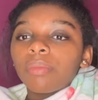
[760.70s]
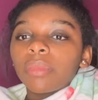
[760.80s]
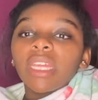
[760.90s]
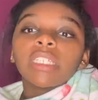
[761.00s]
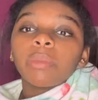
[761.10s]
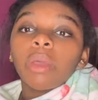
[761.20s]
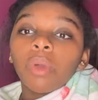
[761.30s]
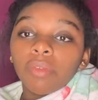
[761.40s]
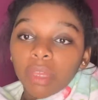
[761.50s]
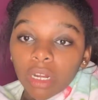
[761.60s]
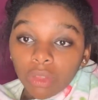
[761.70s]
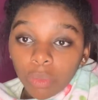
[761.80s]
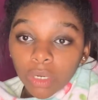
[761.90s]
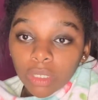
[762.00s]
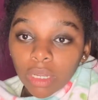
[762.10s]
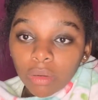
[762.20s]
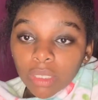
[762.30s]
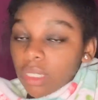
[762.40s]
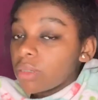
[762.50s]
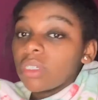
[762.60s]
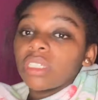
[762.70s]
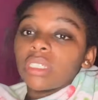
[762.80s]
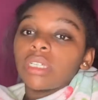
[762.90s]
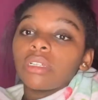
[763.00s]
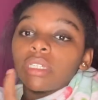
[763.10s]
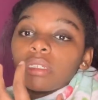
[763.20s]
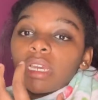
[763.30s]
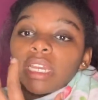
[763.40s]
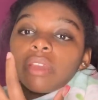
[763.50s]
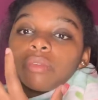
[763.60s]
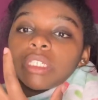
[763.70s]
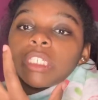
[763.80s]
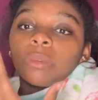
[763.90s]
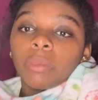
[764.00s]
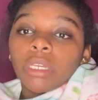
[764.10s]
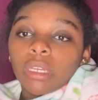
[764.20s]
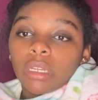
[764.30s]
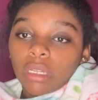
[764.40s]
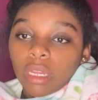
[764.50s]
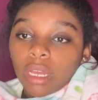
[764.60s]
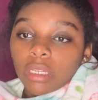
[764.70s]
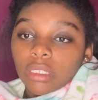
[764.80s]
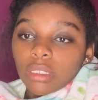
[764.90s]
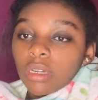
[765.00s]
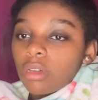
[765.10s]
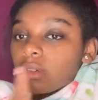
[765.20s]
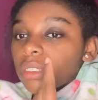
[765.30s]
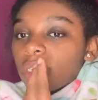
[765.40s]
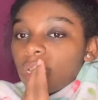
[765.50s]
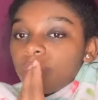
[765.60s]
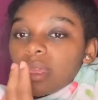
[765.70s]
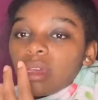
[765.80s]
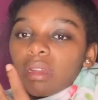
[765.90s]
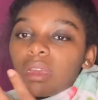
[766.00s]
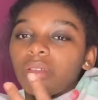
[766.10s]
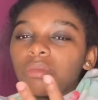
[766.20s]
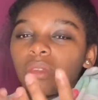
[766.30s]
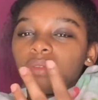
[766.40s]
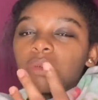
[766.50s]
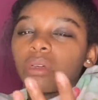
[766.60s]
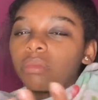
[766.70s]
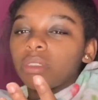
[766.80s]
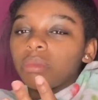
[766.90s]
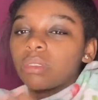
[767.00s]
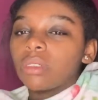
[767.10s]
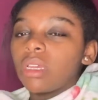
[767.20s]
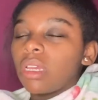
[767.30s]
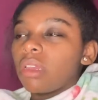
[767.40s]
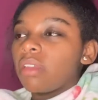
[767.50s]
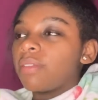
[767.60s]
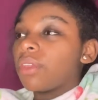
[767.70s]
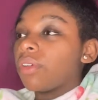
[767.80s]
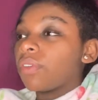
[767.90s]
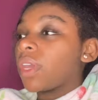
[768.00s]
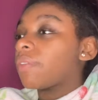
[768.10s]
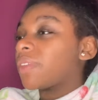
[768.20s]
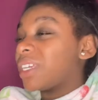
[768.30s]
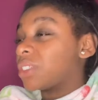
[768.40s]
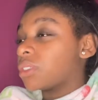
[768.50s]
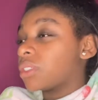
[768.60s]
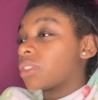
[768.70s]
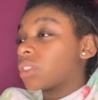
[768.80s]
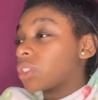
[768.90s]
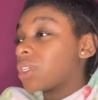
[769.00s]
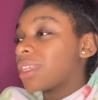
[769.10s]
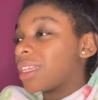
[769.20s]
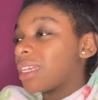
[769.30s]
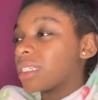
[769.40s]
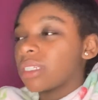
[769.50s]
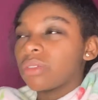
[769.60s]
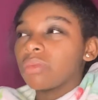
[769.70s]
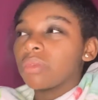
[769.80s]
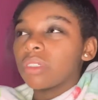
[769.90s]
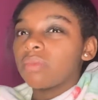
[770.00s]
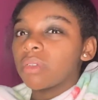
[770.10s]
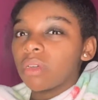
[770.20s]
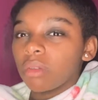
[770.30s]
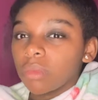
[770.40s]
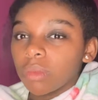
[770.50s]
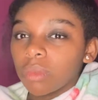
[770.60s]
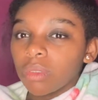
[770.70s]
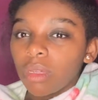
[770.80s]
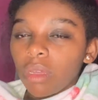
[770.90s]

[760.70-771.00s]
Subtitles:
that's my way of getting the words out, because I can't really speak it in class, because I don't really feel comfortable, even though if I have an answer to certain things, I don't really feel comfortable,